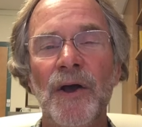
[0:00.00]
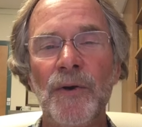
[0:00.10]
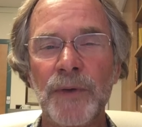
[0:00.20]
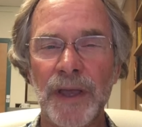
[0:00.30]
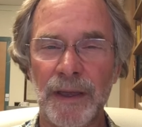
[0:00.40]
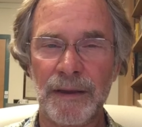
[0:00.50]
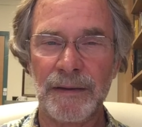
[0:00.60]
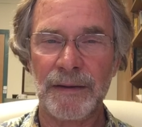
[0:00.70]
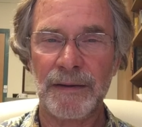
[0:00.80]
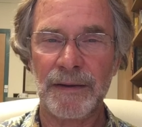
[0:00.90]
Okay,
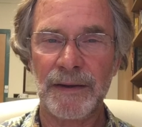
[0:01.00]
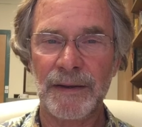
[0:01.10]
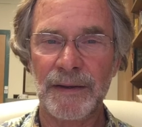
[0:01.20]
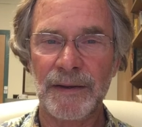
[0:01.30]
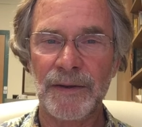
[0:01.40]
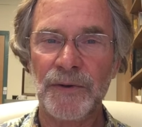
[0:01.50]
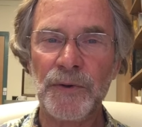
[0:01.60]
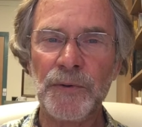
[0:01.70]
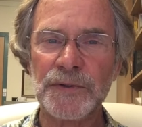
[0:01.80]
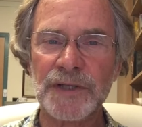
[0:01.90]

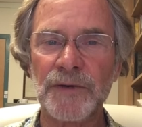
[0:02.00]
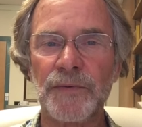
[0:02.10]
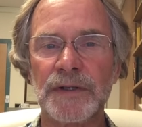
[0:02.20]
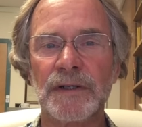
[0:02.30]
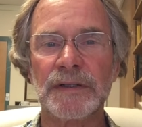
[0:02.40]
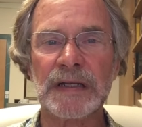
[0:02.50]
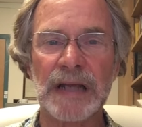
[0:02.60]
who is Henry Tilney